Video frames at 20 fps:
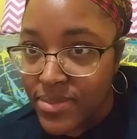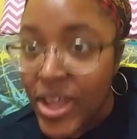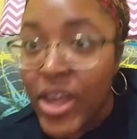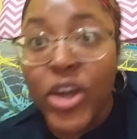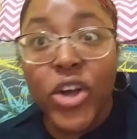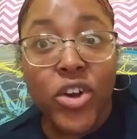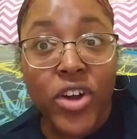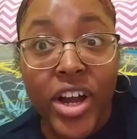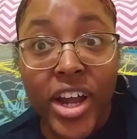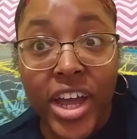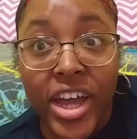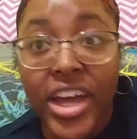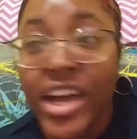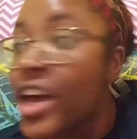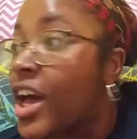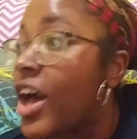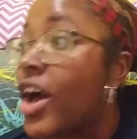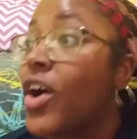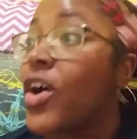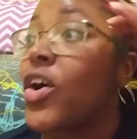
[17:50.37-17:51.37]
Craig
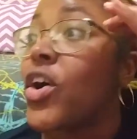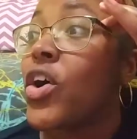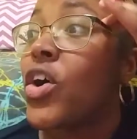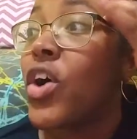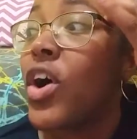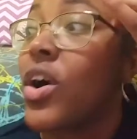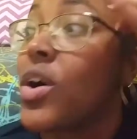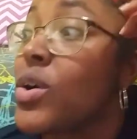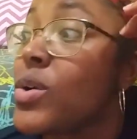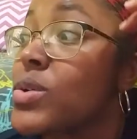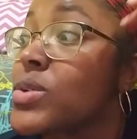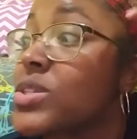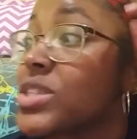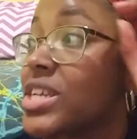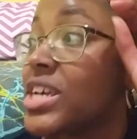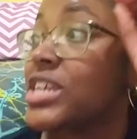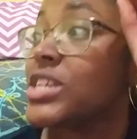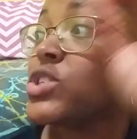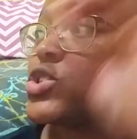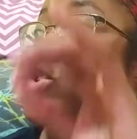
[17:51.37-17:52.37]
goes
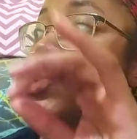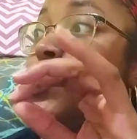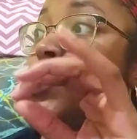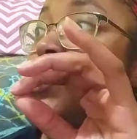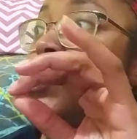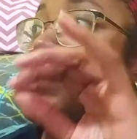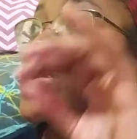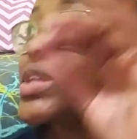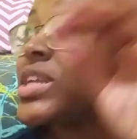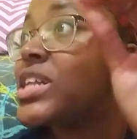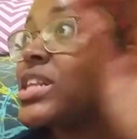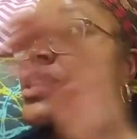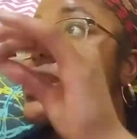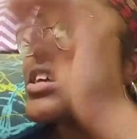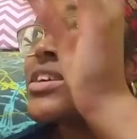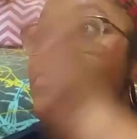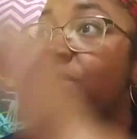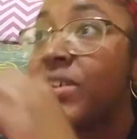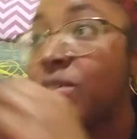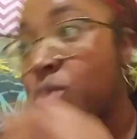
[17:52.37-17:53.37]
into the
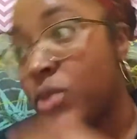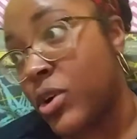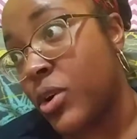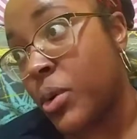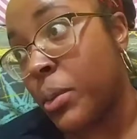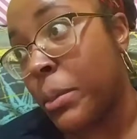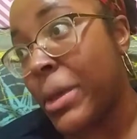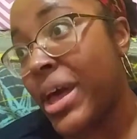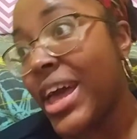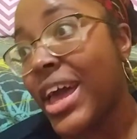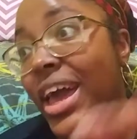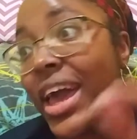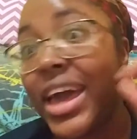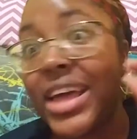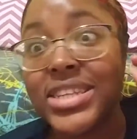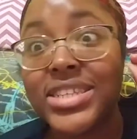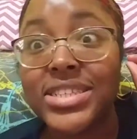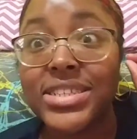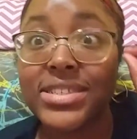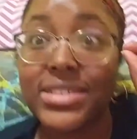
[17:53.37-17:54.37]
living room and
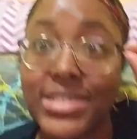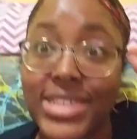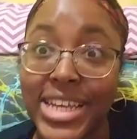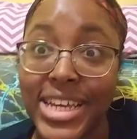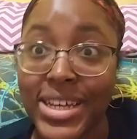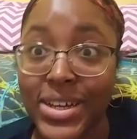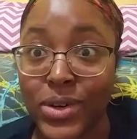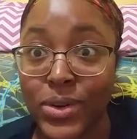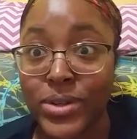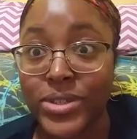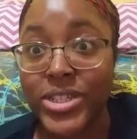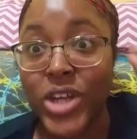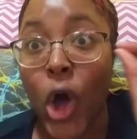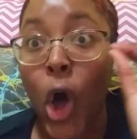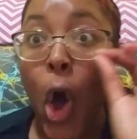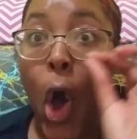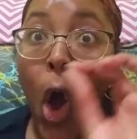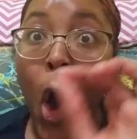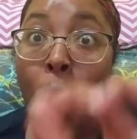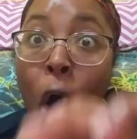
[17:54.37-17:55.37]
steals
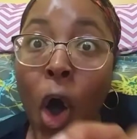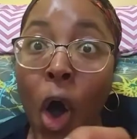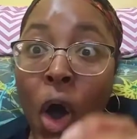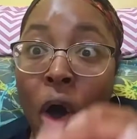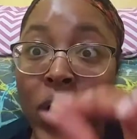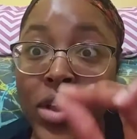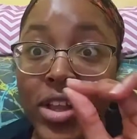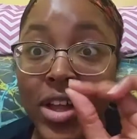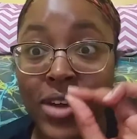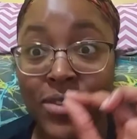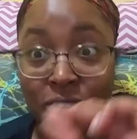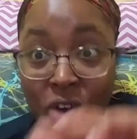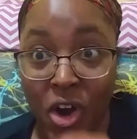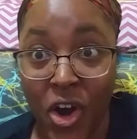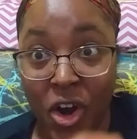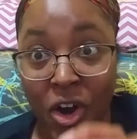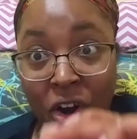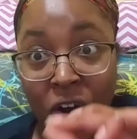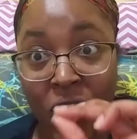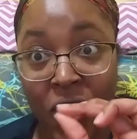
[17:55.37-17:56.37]
all of
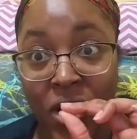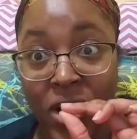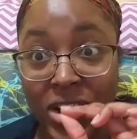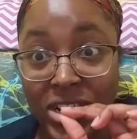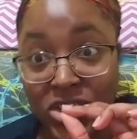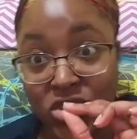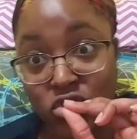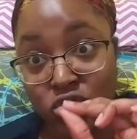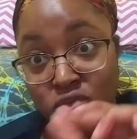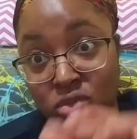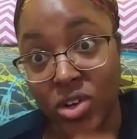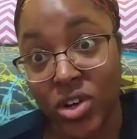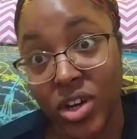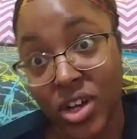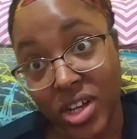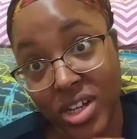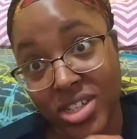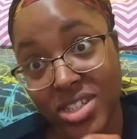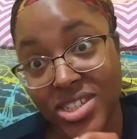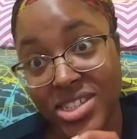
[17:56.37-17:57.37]
her
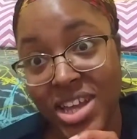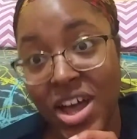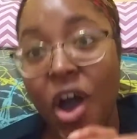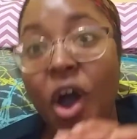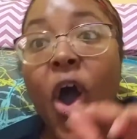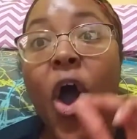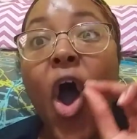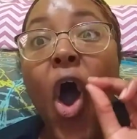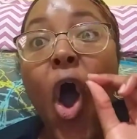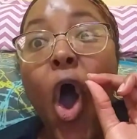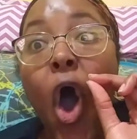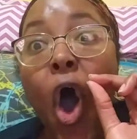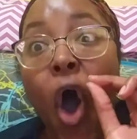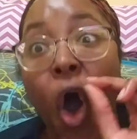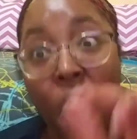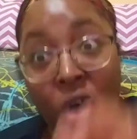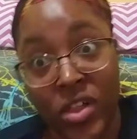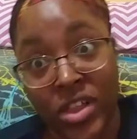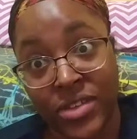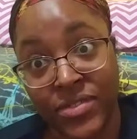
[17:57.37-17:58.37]
drugs.
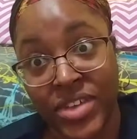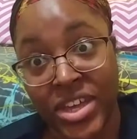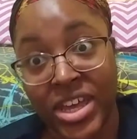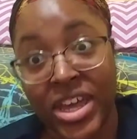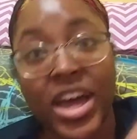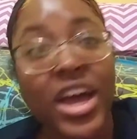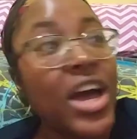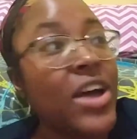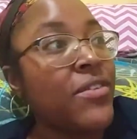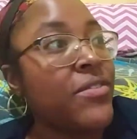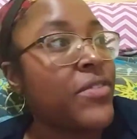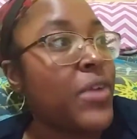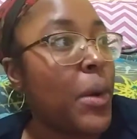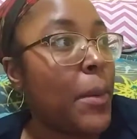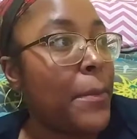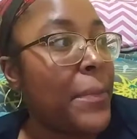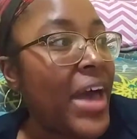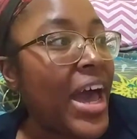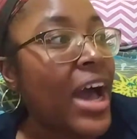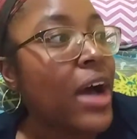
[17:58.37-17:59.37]
All of it. From
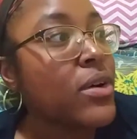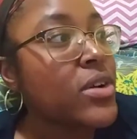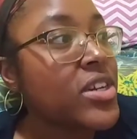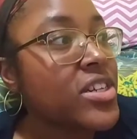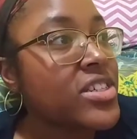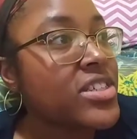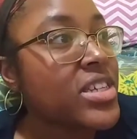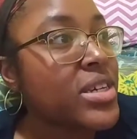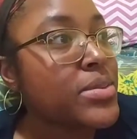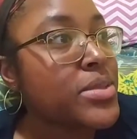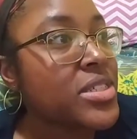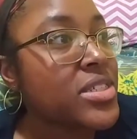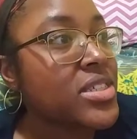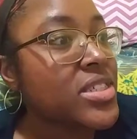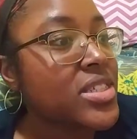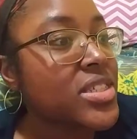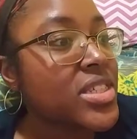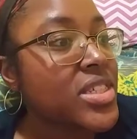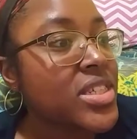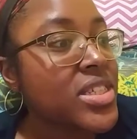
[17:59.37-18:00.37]
powder
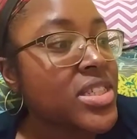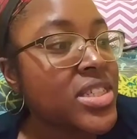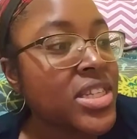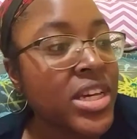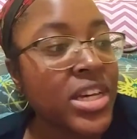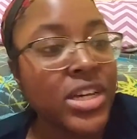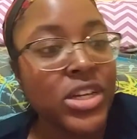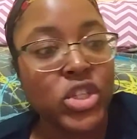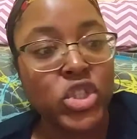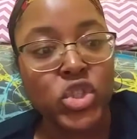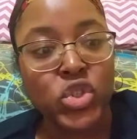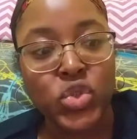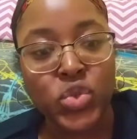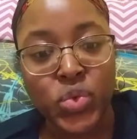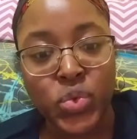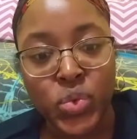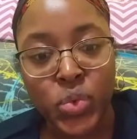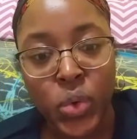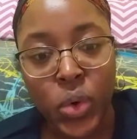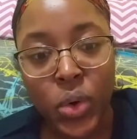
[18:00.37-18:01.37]
substances
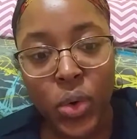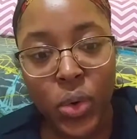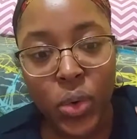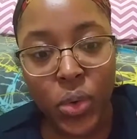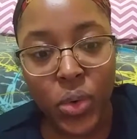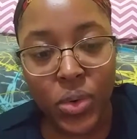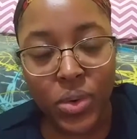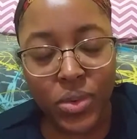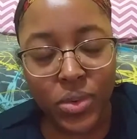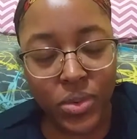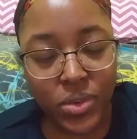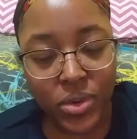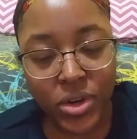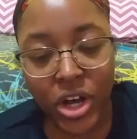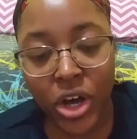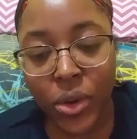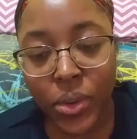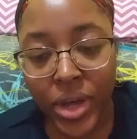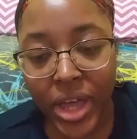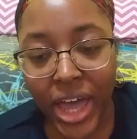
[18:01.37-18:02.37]
to
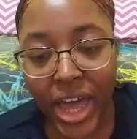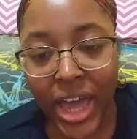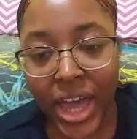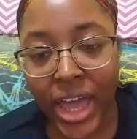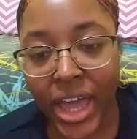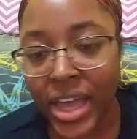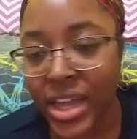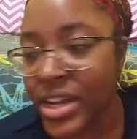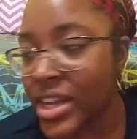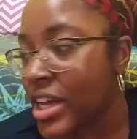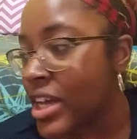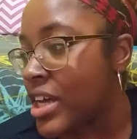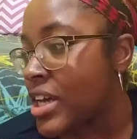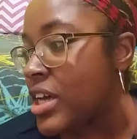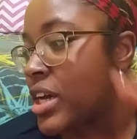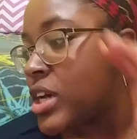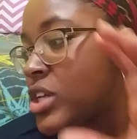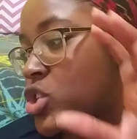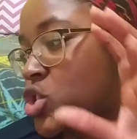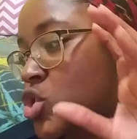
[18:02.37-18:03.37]
cocaine
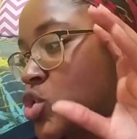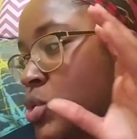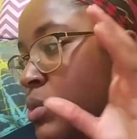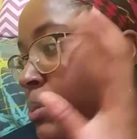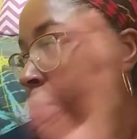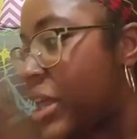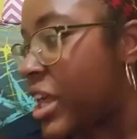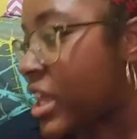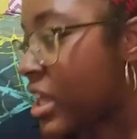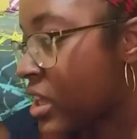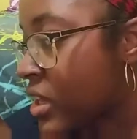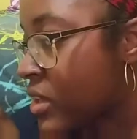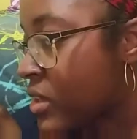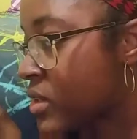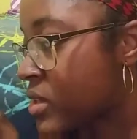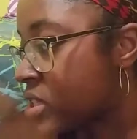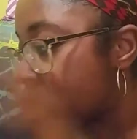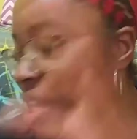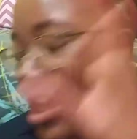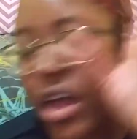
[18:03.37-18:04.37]
to
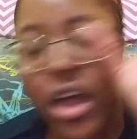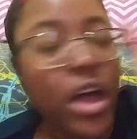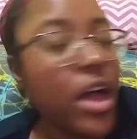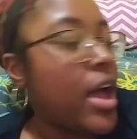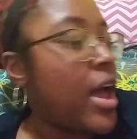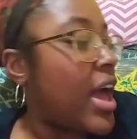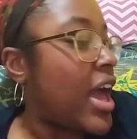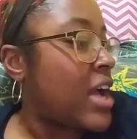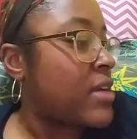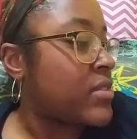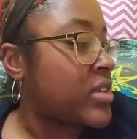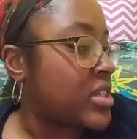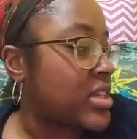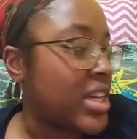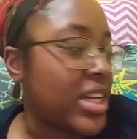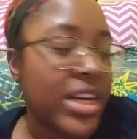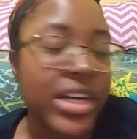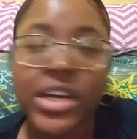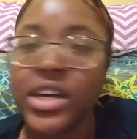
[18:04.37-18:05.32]
pills, everything.